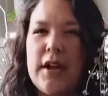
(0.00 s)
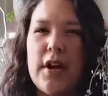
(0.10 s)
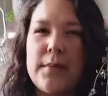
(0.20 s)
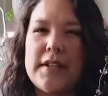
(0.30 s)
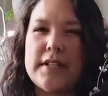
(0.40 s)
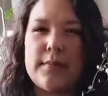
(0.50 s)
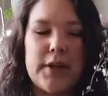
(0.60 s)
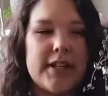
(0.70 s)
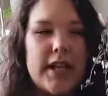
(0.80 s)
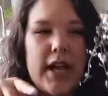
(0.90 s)
I got him in
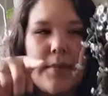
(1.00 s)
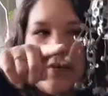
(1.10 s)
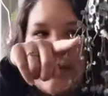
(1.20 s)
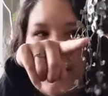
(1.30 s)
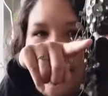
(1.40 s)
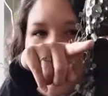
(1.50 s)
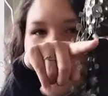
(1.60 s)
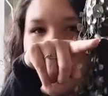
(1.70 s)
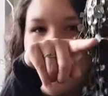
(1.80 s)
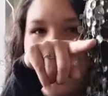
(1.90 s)
springtime. He was about
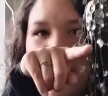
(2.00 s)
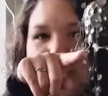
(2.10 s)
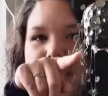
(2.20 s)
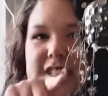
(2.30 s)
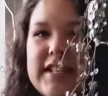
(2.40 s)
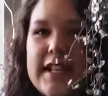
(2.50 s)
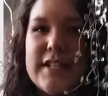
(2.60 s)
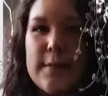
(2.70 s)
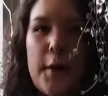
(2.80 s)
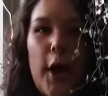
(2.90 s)
this big, just the size
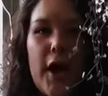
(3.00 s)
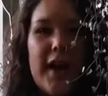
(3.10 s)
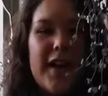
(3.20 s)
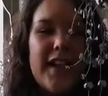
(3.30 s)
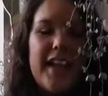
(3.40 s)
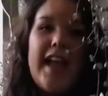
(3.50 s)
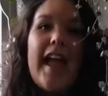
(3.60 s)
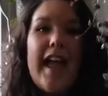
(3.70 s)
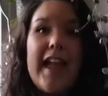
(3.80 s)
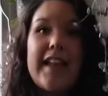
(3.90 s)
of the pot.
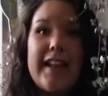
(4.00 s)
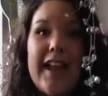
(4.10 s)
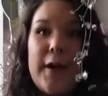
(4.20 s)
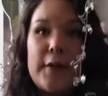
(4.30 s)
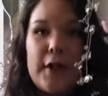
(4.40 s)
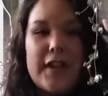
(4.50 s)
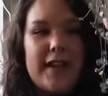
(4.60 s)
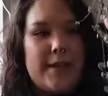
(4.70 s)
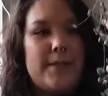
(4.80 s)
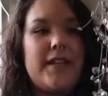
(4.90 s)
And now look
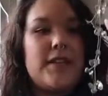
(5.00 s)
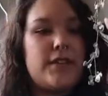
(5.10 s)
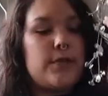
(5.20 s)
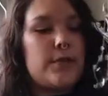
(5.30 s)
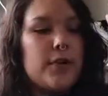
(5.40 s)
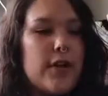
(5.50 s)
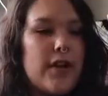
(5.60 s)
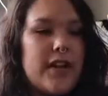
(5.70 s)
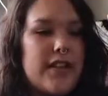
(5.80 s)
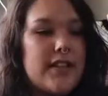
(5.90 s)
at him. He's super
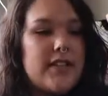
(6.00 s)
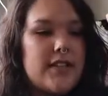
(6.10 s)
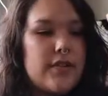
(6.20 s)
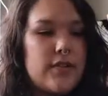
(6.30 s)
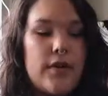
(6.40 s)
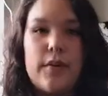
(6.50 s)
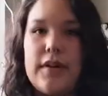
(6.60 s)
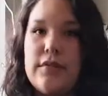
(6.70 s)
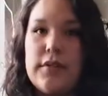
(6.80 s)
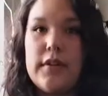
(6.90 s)
long and he's still
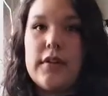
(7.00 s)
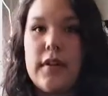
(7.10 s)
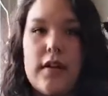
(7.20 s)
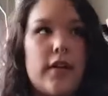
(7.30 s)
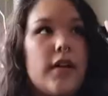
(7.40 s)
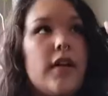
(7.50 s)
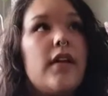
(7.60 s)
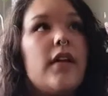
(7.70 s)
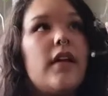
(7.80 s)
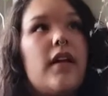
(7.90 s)
growing real good.
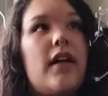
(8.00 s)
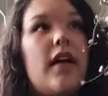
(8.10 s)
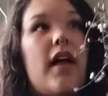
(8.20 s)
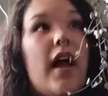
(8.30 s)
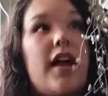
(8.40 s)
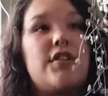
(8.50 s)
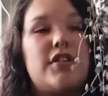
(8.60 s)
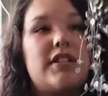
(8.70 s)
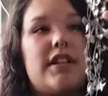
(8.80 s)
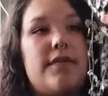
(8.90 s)
I
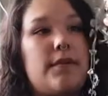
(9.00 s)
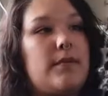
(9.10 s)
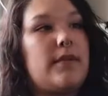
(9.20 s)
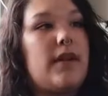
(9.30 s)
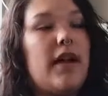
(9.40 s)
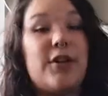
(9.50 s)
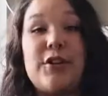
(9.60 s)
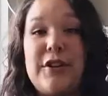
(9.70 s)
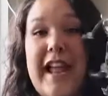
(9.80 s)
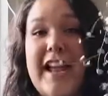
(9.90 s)
just love him. I
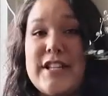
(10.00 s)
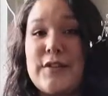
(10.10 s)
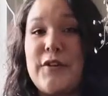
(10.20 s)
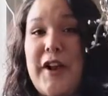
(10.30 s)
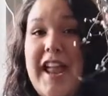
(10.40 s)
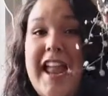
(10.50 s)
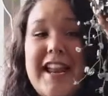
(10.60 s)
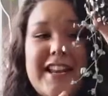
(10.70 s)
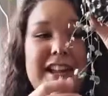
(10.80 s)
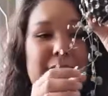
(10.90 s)
couldn't ask for
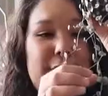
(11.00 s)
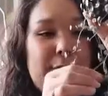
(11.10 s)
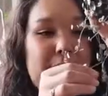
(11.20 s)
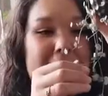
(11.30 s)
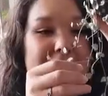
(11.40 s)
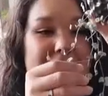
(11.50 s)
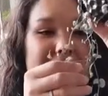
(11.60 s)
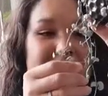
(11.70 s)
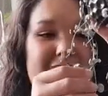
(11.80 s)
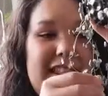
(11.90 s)
any other plant
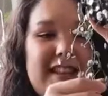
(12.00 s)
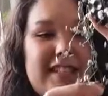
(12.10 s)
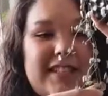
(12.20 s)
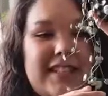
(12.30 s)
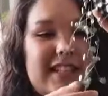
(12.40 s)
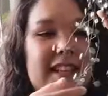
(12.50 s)
than this.